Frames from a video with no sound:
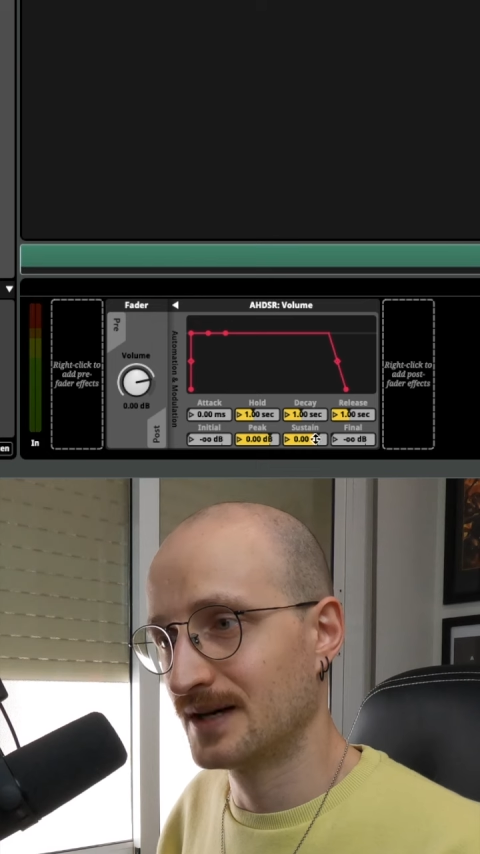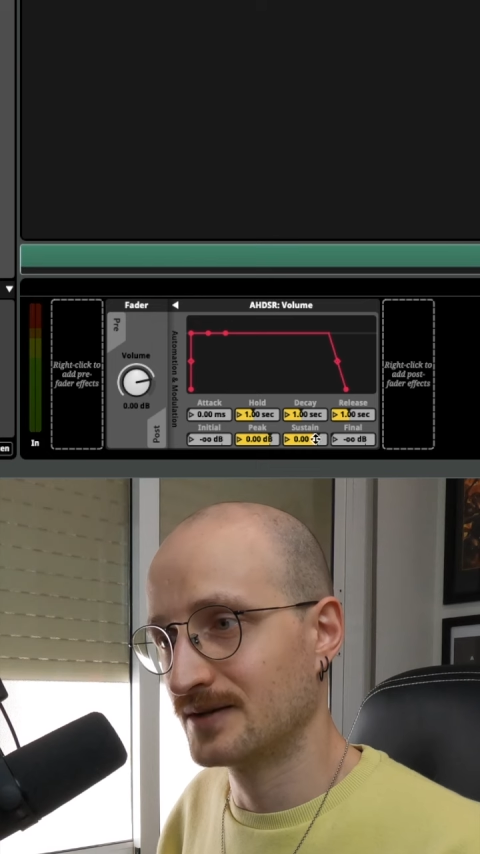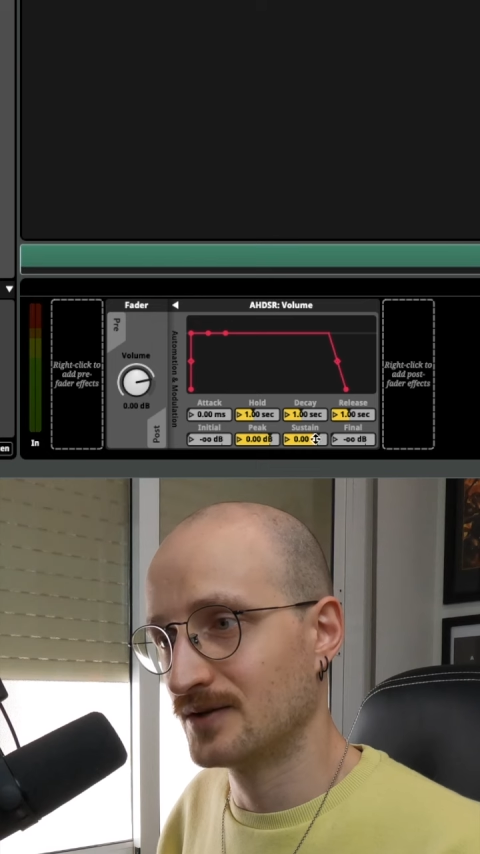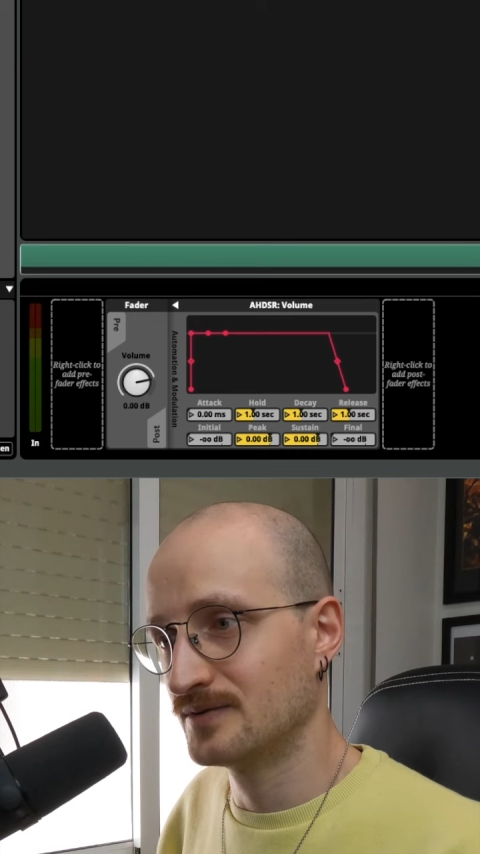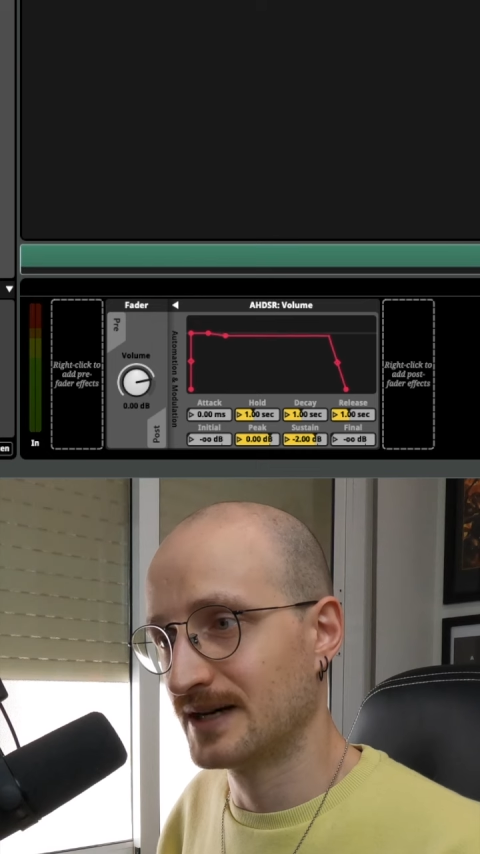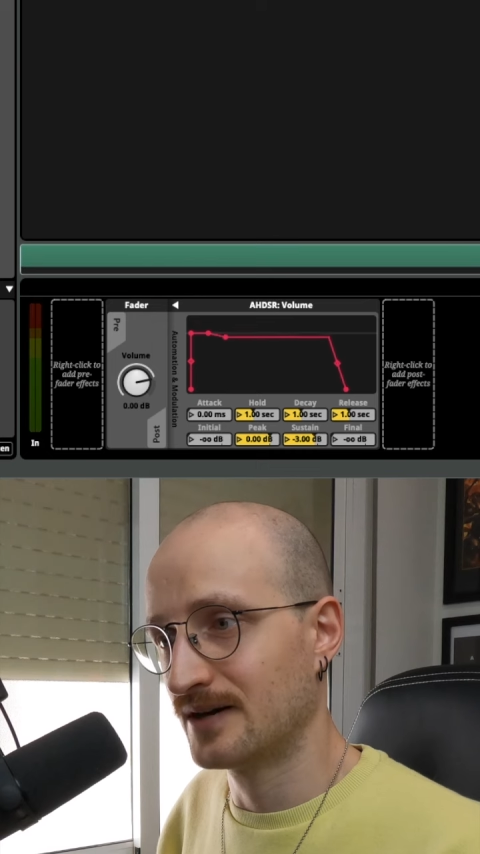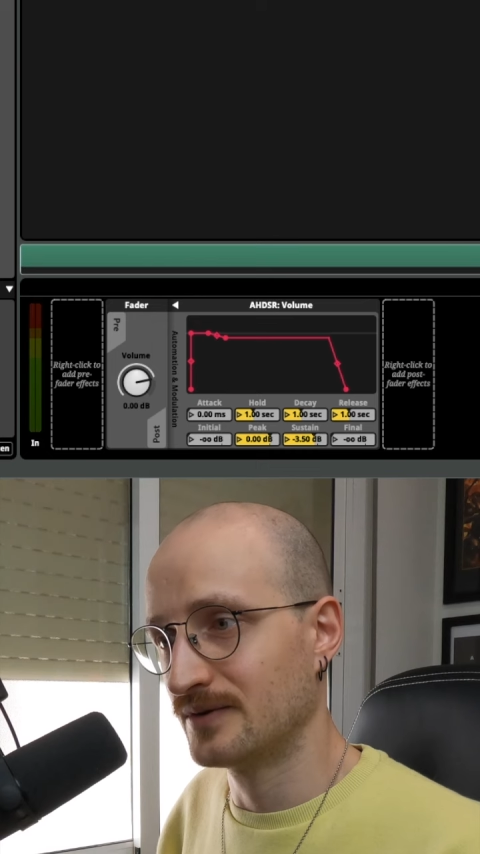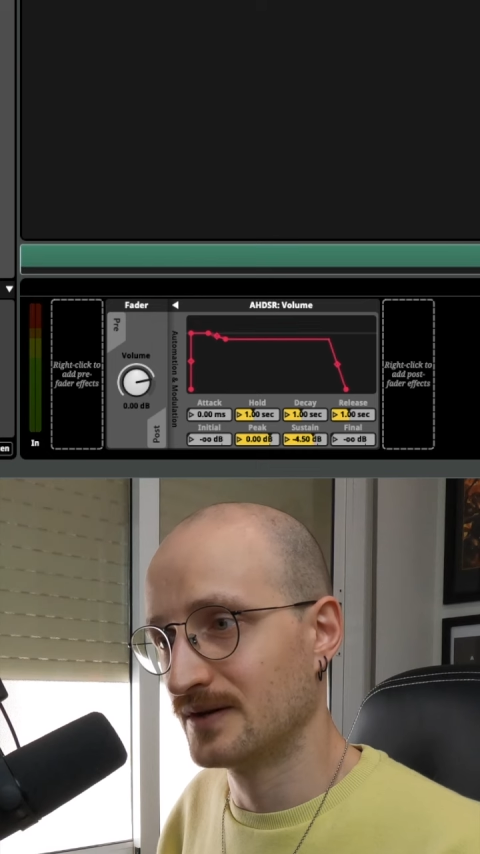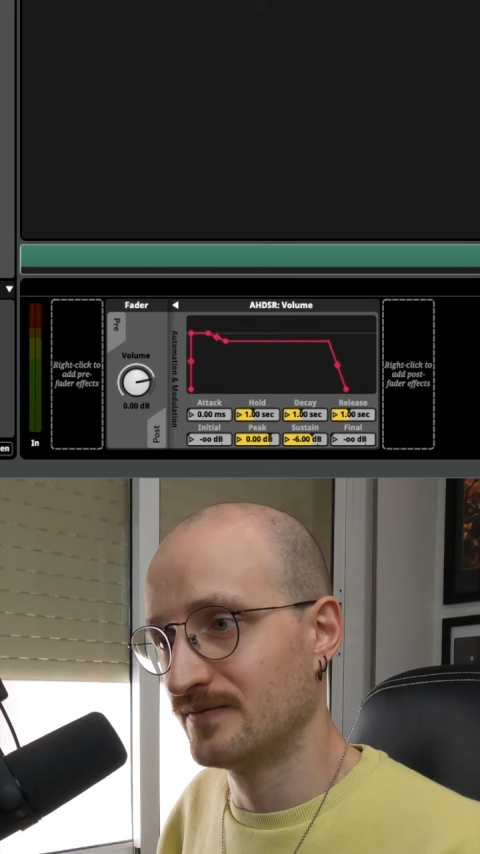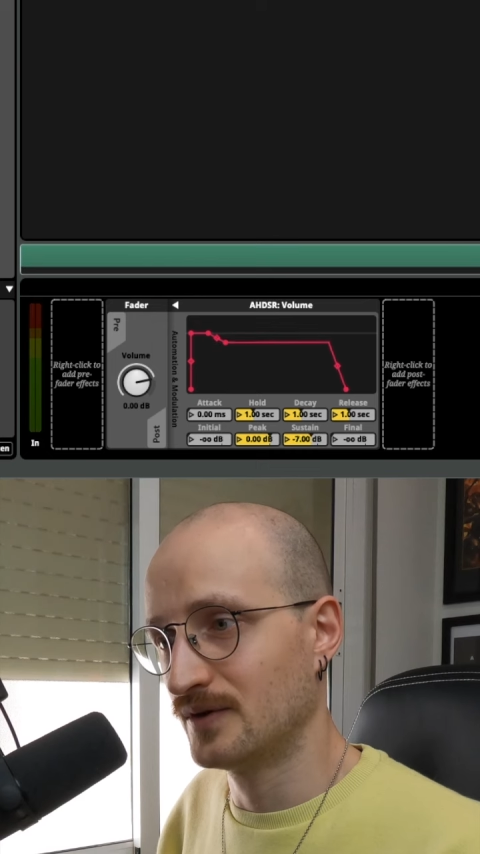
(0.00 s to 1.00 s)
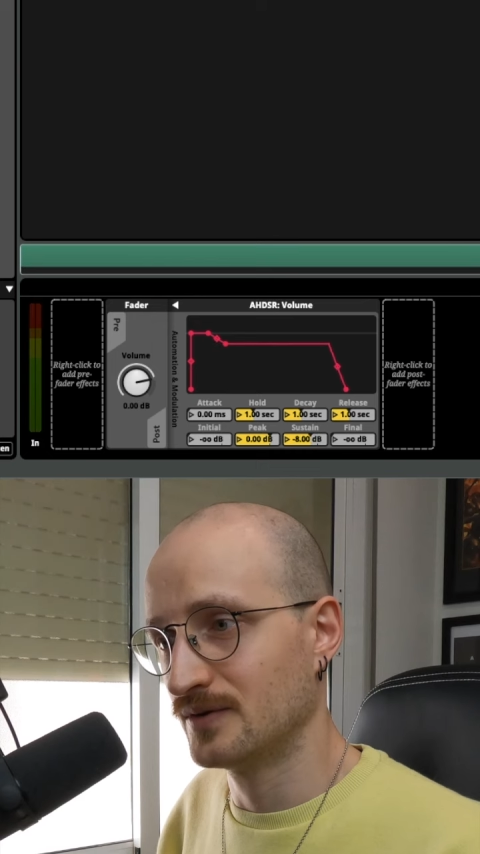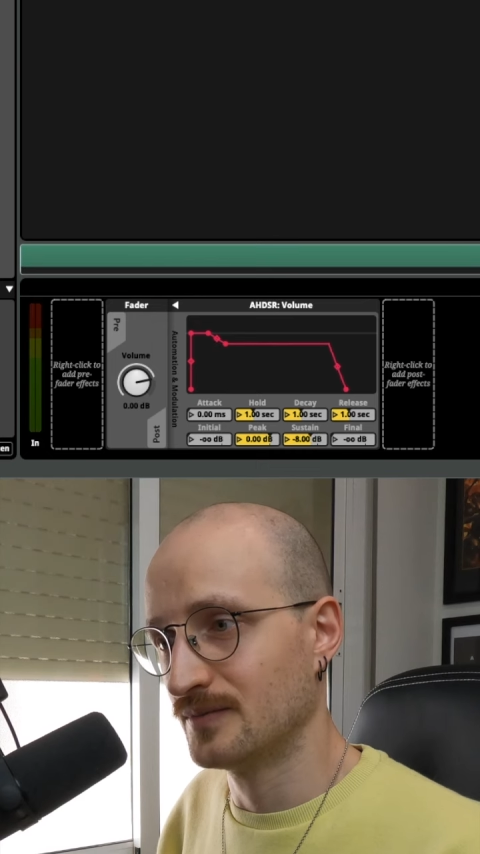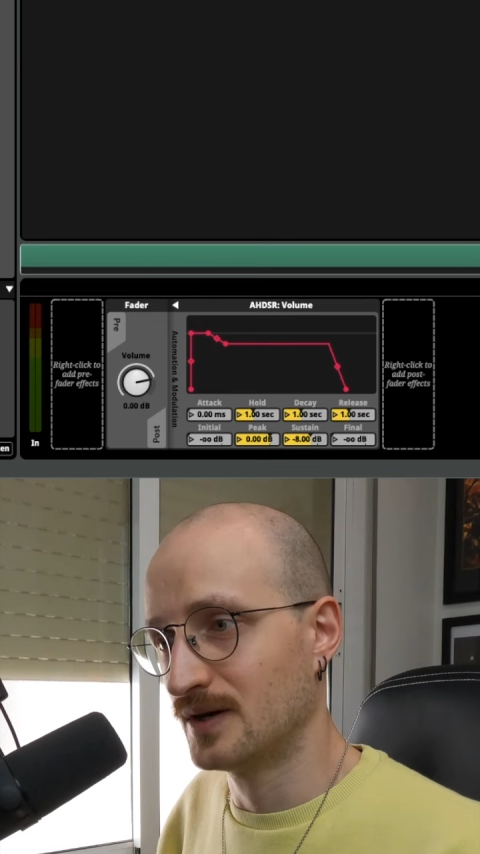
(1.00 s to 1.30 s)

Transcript: can go down in volume.